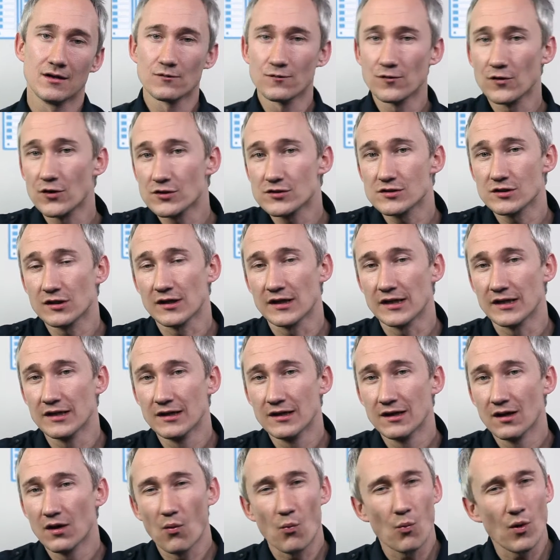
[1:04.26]
Firstly,
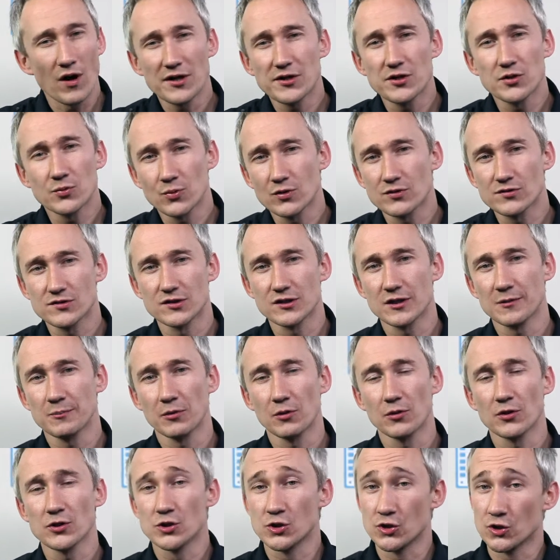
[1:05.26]
why do you want to
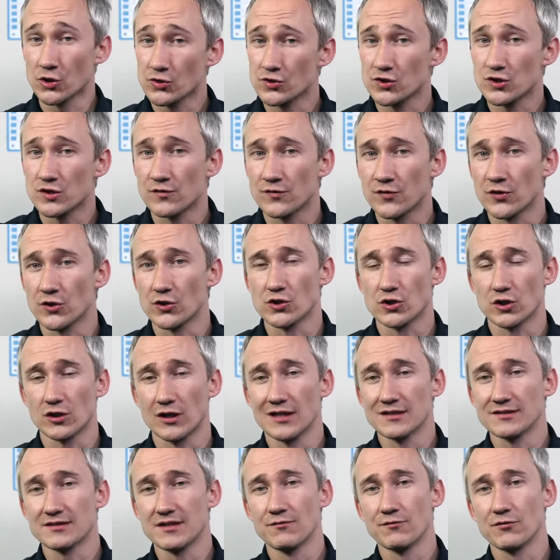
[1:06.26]
deploy just a
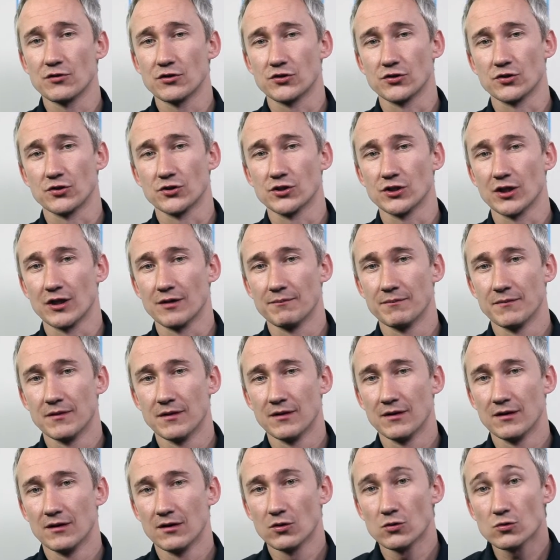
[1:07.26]
virtualized infrastructure?
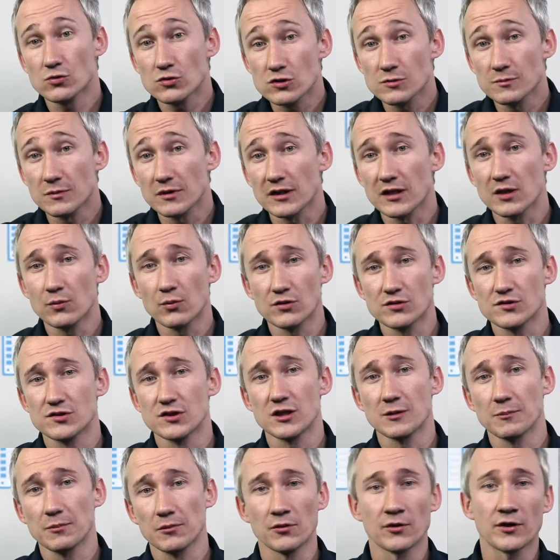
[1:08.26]
Ultimately, you want
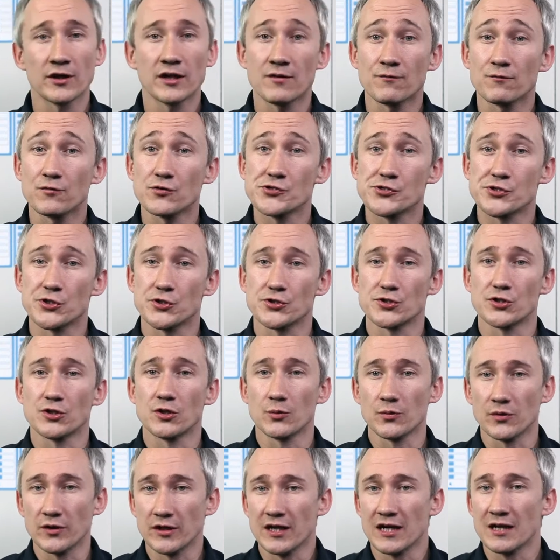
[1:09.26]
to deploy an infrastructure
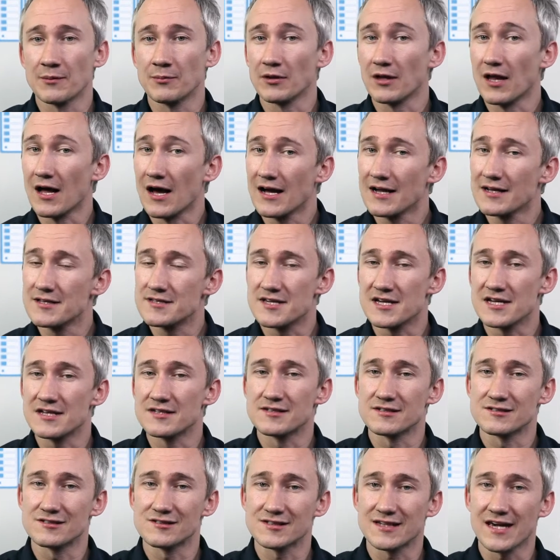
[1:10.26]
that would enable
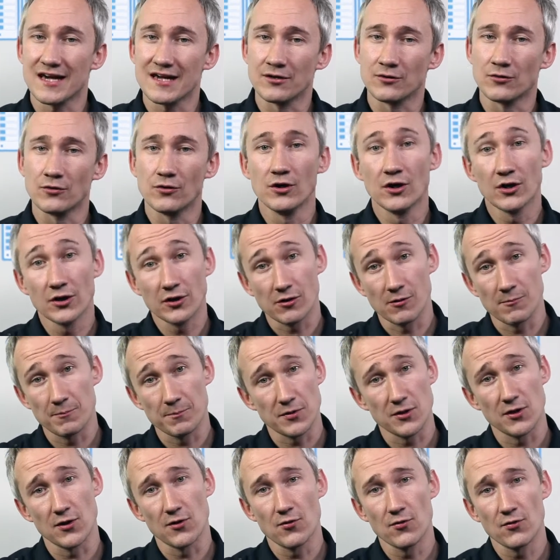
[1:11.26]
IT to scale
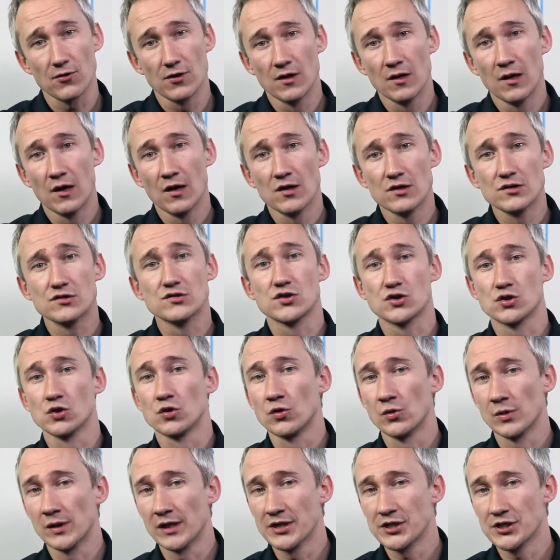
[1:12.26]
compute,
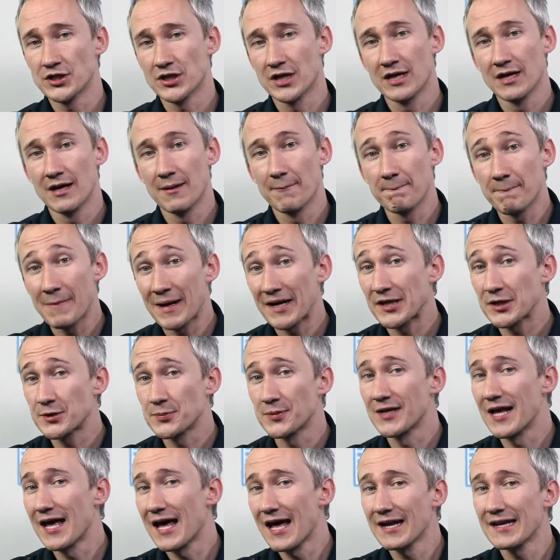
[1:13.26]
storage,
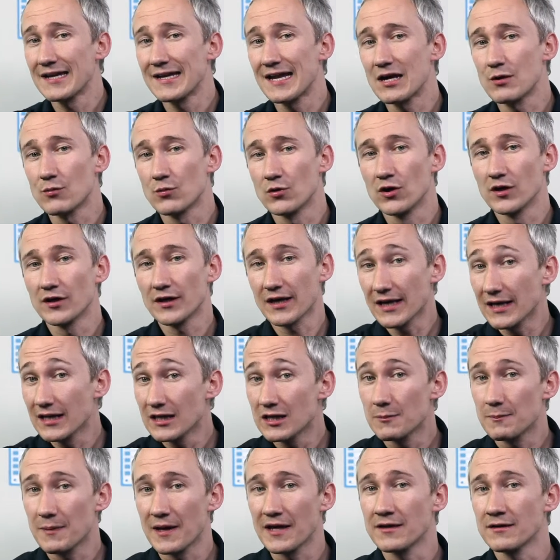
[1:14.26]
management, and network
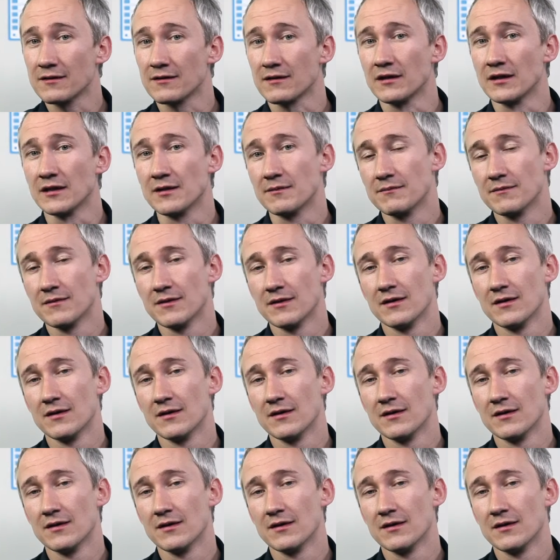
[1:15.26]
independently.